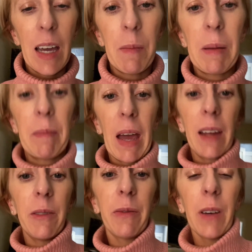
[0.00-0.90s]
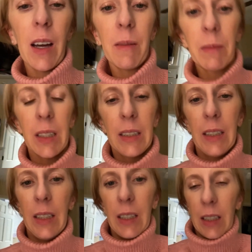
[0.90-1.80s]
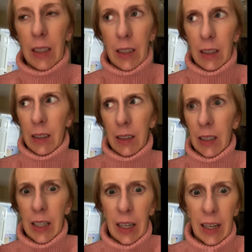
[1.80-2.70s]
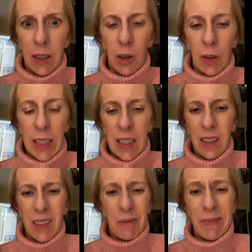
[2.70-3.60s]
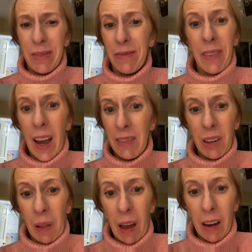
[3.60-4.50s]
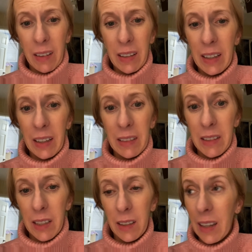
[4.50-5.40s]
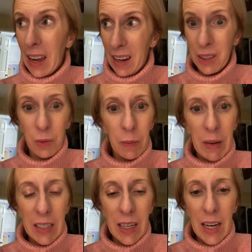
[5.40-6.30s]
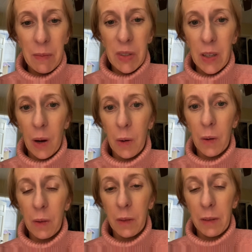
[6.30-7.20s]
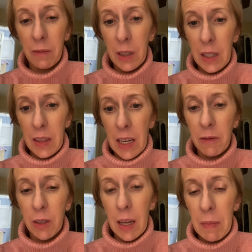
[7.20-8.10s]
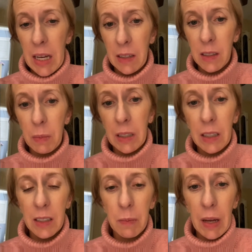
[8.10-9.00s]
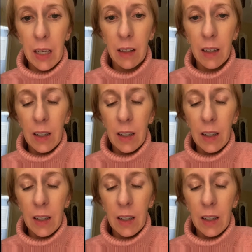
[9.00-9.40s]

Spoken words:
am in bed from, I don't know, like 5 o'clock until actual bedtime. So I'm very thankful that my husband has been,